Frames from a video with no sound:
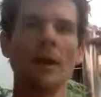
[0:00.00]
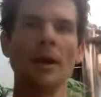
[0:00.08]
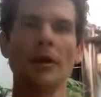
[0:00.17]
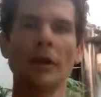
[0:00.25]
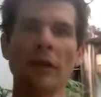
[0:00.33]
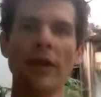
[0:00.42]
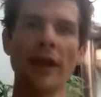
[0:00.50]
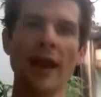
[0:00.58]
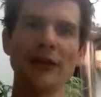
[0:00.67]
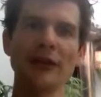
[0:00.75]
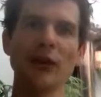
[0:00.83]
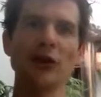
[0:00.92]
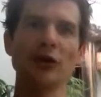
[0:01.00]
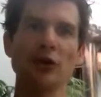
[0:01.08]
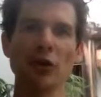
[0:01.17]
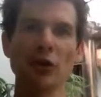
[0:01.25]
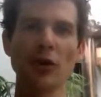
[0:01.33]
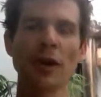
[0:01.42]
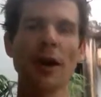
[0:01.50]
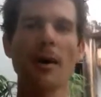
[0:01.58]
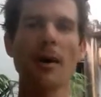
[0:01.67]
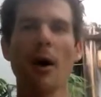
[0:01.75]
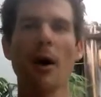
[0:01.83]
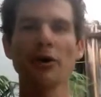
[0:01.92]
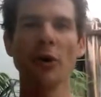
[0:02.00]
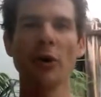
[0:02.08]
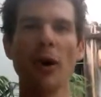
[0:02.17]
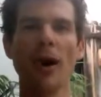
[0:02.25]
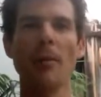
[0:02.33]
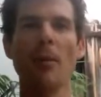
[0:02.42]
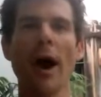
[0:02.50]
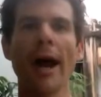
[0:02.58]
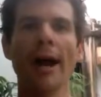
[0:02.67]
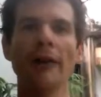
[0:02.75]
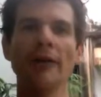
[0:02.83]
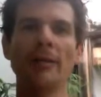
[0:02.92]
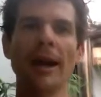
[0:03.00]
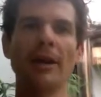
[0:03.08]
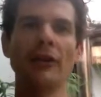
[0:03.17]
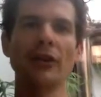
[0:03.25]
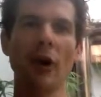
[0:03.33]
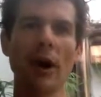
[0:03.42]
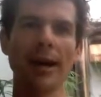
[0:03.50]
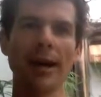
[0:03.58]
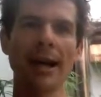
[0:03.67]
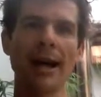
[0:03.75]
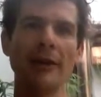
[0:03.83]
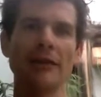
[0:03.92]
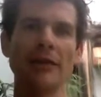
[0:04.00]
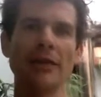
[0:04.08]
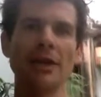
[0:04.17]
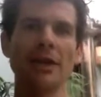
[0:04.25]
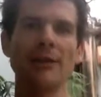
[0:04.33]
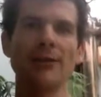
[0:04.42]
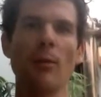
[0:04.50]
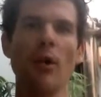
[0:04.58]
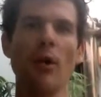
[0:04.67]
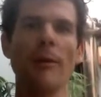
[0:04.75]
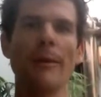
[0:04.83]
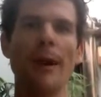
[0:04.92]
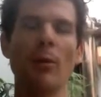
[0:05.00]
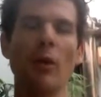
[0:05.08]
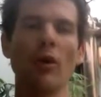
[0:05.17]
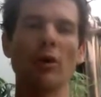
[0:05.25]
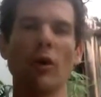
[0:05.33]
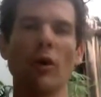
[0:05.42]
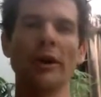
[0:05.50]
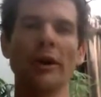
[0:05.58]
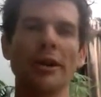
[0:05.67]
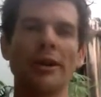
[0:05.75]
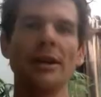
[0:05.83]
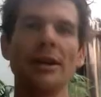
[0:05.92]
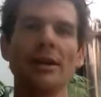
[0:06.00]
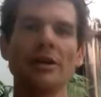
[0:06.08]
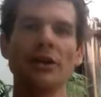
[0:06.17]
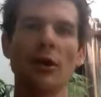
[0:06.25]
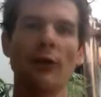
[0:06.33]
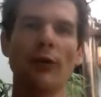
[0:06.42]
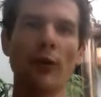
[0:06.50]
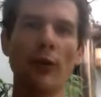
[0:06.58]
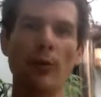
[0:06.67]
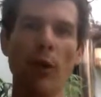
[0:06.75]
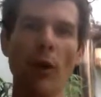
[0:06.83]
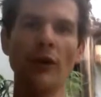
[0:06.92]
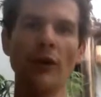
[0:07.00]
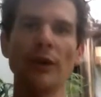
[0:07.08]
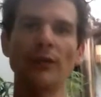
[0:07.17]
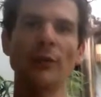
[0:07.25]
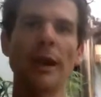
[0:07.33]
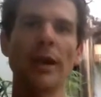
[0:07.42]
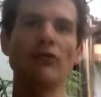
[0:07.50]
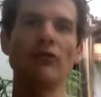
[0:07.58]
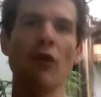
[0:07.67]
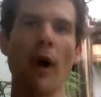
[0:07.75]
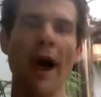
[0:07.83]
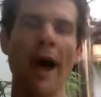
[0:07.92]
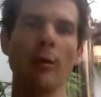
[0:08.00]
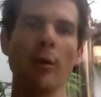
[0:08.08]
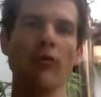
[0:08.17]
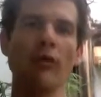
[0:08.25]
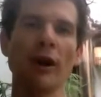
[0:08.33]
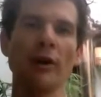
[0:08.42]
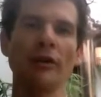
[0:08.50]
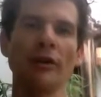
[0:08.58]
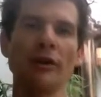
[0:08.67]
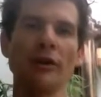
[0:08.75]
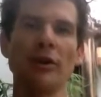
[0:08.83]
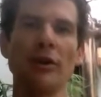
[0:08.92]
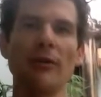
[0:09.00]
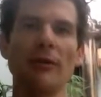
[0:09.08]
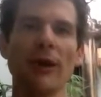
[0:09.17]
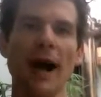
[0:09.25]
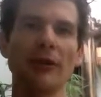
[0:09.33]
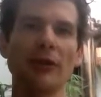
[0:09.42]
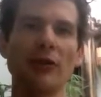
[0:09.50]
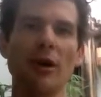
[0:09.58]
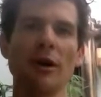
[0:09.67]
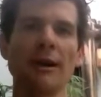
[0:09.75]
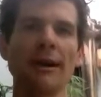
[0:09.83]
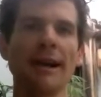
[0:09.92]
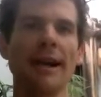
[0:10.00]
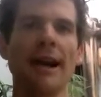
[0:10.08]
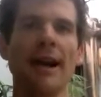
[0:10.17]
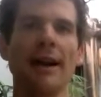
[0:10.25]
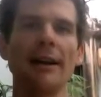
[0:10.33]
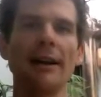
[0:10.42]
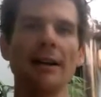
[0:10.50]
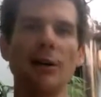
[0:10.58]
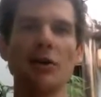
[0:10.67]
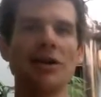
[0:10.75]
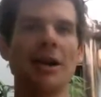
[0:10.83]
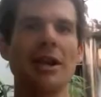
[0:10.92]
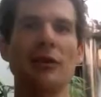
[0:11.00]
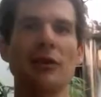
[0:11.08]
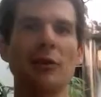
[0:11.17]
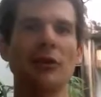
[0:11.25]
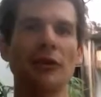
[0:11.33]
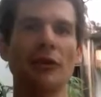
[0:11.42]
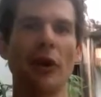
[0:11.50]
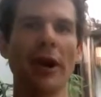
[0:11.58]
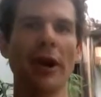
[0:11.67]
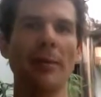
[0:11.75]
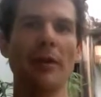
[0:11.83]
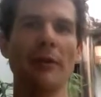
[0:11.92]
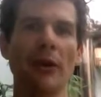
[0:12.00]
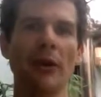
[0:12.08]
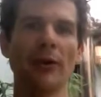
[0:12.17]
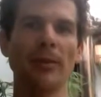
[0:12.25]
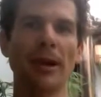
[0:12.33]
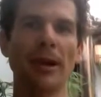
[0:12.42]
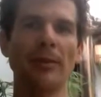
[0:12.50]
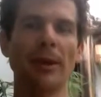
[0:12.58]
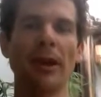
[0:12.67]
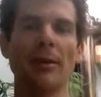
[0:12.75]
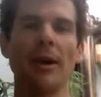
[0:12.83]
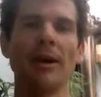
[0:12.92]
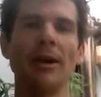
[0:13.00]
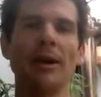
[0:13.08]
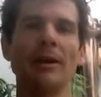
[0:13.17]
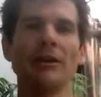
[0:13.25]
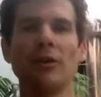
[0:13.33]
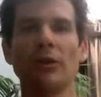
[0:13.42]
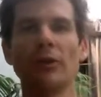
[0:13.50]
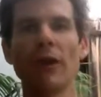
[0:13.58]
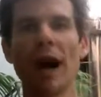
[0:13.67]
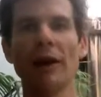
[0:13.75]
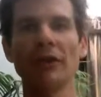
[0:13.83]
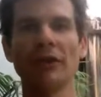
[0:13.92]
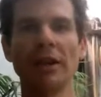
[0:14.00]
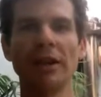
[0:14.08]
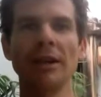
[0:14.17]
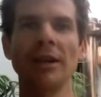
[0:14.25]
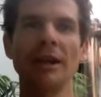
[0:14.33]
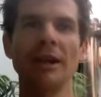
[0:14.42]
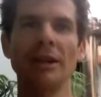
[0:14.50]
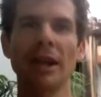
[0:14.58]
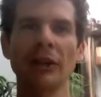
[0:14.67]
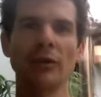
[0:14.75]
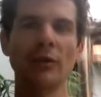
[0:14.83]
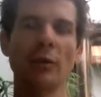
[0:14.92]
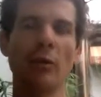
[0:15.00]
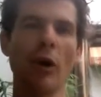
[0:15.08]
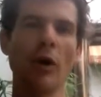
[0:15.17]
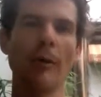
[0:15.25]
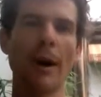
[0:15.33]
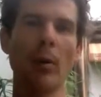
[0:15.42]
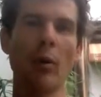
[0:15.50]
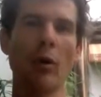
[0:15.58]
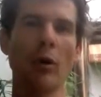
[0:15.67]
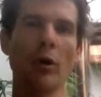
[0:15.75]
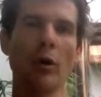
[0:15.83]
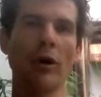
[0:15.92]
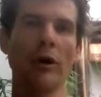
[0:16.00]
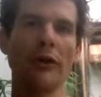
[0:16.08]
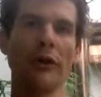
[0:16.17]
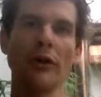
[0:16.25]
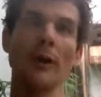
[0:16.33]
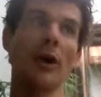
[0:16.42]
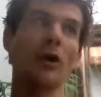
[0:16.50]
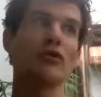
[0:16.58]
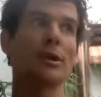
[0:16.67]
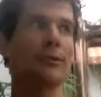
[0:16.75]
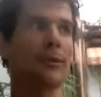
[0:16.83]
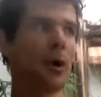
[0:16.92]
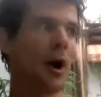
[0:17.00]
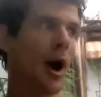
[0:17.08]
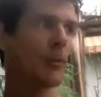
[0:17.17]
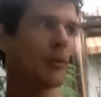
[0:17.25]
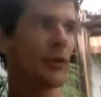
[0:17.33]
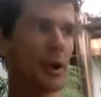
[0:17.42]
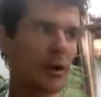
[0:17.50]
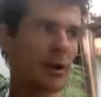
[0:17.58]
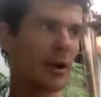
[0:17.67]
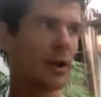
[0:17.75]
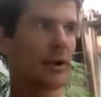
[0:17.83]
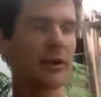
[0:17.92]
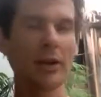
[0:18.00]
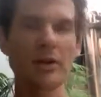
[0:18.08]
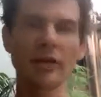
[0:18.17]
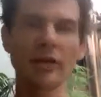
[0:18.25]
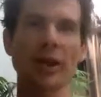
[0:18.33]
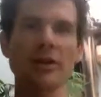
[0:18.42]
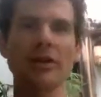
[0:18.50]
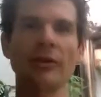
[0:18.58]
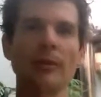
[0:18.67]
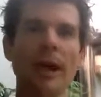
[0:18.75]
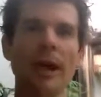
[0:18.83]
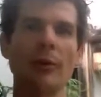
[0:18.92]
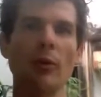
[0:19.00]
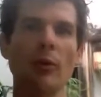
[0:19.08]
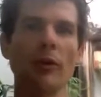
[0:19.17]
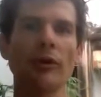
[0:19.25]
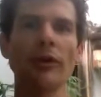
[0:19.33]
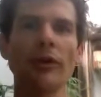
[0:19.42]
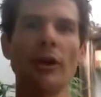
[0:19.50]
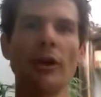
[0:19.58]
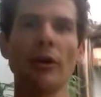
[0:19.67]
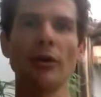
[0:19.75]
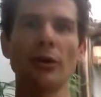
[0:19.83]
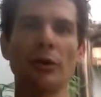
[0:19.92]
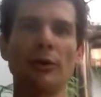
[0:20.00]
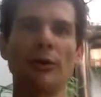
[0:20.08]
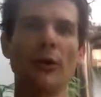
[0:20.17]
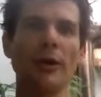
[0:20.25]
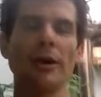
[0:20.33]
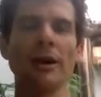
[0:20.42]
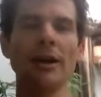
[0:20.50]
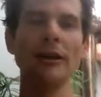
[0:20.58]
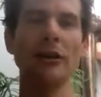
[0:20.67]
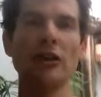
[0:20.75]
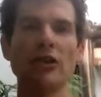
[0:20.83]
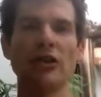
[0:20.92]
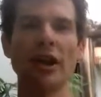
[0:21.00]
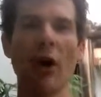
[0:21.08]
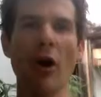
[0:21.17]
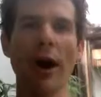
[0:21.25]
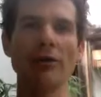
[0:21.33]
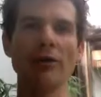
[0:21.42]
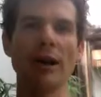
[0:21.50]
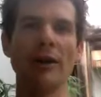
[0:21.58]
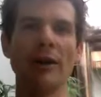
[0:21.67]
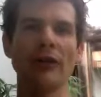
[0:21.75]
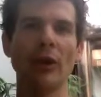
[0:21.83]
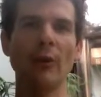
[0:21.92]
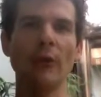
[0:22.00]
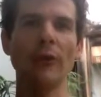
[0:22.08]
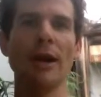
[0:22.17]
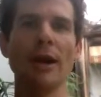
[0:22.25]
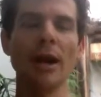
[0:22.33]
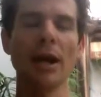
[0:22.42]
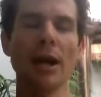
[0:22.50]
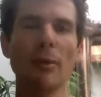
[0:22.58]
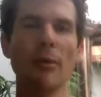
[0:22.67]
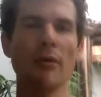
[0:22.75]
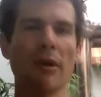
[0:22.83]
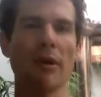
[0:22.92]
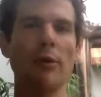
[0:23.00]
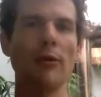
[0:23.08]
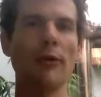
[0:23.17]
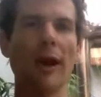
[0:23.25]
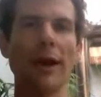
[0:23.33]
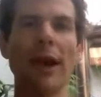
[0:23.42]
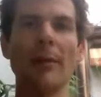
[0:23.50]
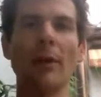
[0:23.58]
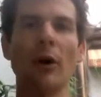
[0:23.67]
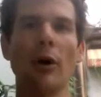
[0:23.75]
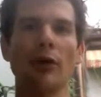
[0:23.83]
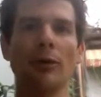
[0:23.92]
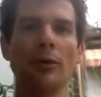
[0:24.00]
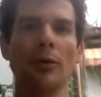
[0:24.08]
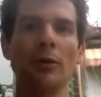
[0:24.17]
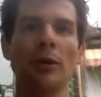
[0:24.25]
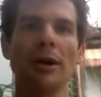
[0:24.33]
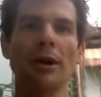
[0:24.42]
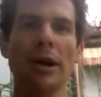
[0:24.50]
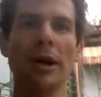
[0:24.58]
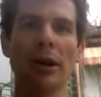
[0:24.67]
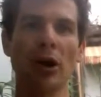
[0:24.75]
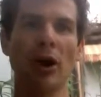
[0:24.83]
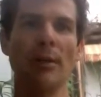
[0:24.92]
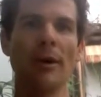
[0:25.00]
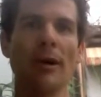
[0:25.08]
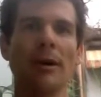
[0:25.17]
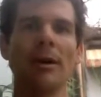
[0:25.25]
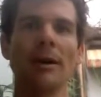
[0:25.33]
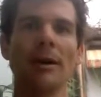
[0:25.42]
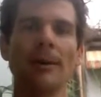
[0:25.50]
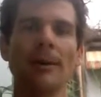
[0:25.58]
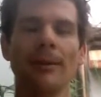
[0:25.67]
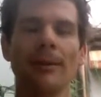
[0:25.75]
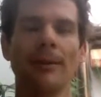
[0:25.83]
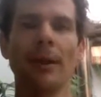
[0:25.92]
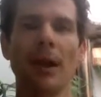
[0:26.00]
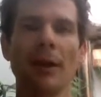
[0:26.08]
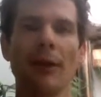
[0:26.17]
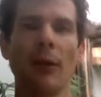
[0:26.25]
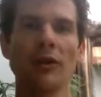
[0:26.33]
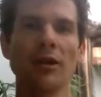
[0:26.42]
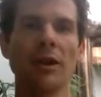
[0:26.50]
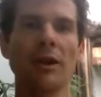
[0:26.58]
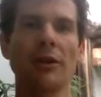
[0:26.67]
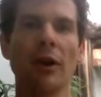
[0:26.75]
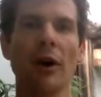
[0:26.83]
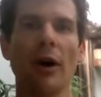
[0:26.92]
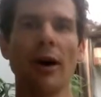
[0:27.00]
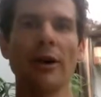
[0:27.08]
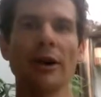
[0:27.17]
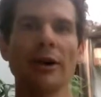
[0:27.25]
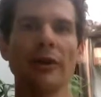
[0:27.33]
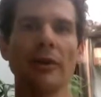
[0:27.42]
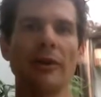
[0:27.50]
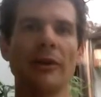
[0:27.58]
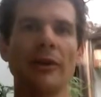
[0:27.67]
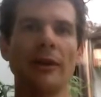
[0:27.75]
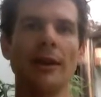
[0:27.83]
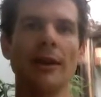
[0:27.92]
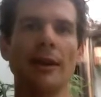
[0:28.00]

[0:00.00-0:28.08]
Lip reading: So if you think that's not true, I'll tell you what, my housemate died last year from worrying about water quality. She got food poisoning from eating raw animal products, so she did a fast to try and clean out. All she needed to do was just not eat them in the first place. But anyway, so she's fasting, gets worried about water quality, says, I'm not going to drink from pipes, such and such says bad water's, not too good for you. So she dehydrated herself, ended up with renal failure, ended up in hospital, in a coma, unfortunately died, so it's...